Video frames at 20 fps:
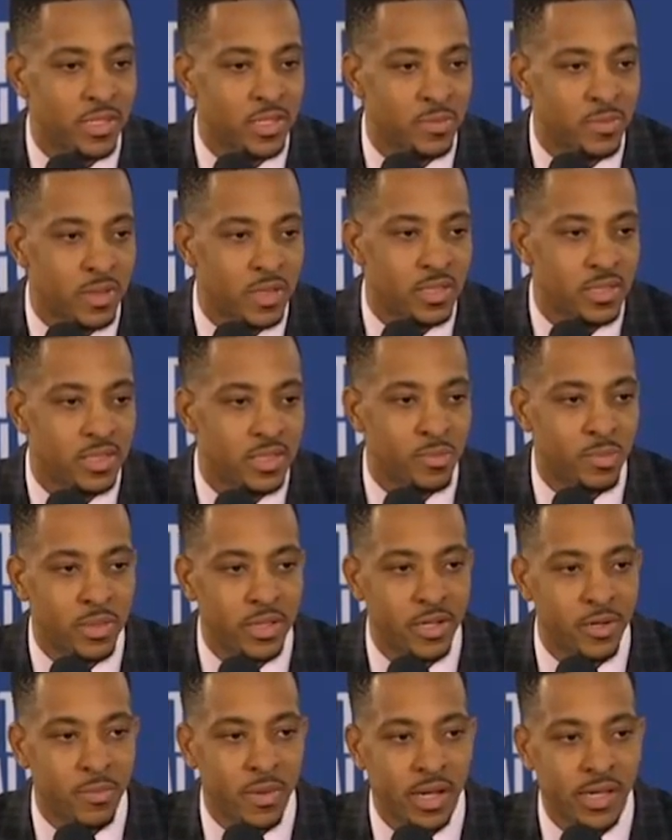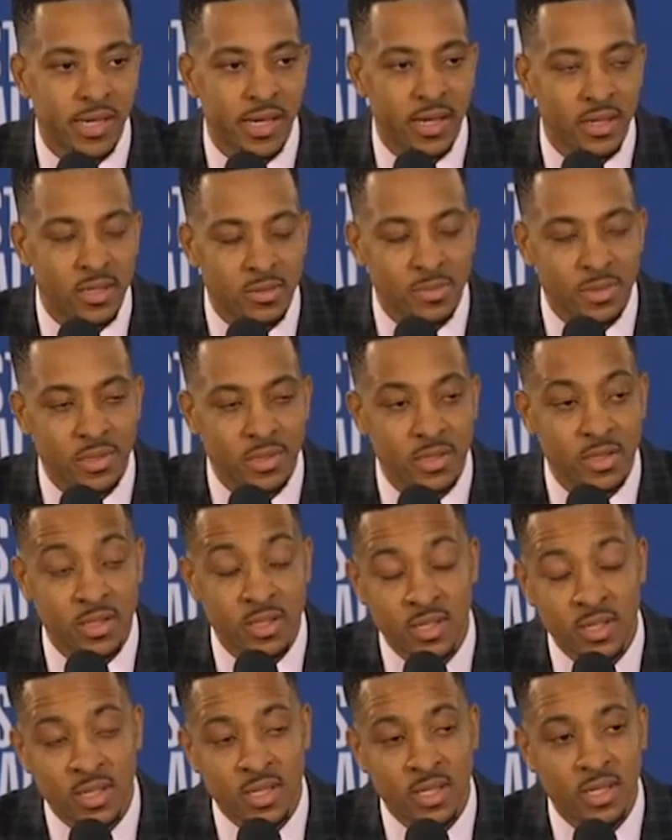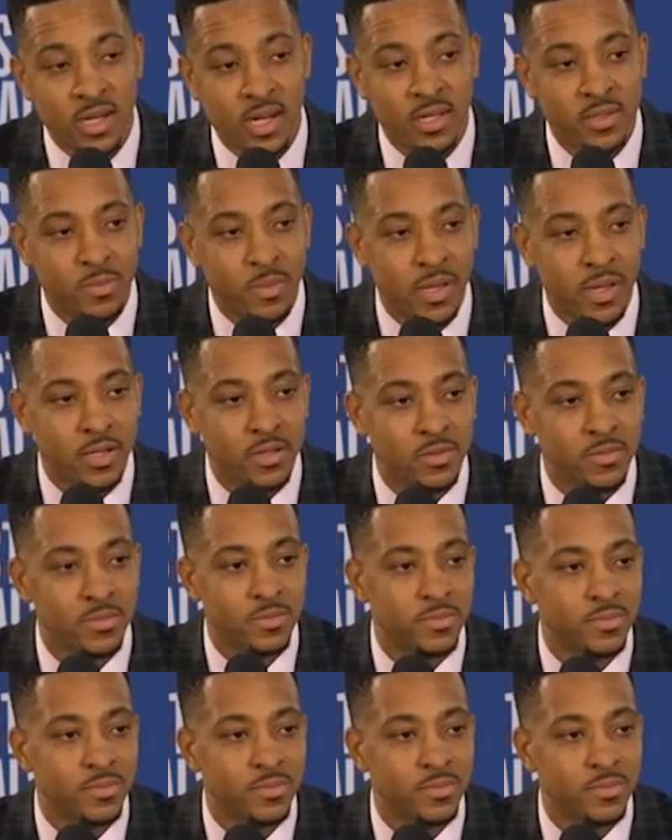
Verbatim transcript: especially a player of my caliber, and I didn't make them.